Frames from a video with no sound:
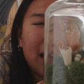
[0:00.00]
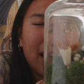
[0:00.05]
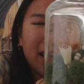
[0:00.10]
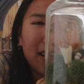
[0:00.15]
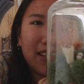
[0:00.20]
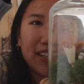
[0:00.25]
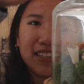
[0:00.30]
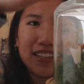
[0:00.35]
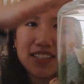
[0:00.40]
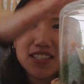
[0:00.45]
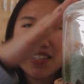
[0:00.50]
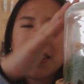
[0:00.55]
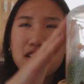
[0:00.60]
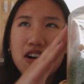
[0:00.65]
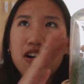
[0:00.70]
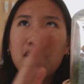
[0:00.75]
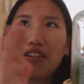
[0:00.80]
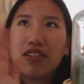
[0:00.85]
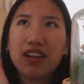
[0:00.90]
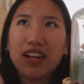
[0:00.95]
And I think this is
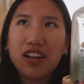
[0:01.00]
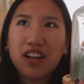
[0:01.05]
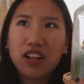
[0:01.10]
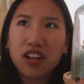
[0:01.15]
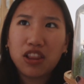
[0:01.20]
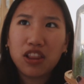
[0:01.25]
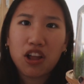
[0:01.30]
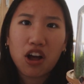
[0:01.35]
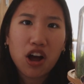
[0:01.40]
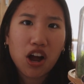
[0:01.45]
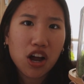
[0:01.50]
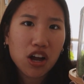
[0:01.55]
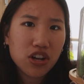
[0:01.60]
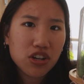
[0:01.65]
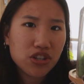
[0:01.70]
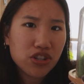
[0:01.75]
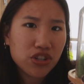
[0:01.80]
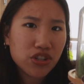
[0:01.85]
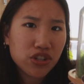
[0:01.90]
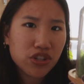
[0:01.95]
called a
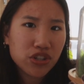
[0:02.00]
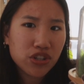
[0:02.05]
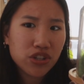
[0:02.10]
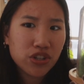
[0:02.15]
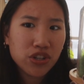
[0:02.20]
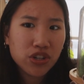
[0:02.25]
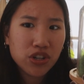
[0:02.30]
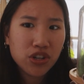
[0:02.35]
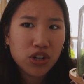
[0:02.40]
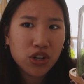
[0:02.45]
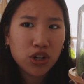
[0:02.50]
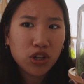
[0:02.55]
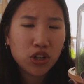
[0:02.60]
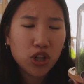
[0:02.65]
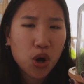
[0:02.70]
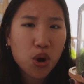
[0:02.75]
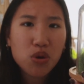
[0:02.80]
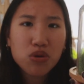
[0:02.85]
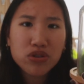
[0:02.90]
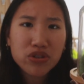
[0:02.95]
cloche,
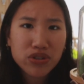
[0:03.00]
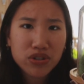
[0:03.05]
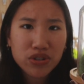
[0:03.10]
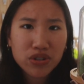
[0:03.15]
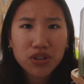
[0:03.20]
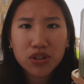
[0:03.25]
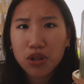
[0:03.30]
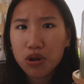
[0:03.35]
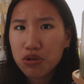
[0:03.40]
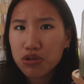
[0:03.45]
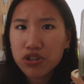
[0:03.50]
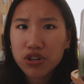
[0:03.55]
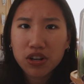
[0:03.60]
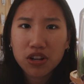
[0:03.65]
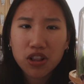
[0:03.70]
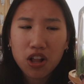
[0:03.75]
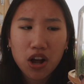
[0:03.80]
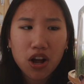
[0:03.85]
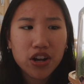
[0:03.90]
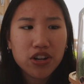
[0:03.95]
cloche, cloche or
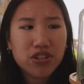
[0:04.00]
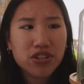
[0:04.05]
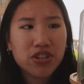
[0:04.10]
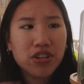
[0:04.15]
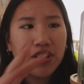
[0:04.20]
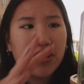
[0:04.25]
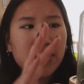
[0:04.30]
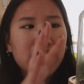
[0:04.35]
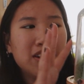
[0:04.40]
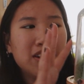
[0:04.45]
cloche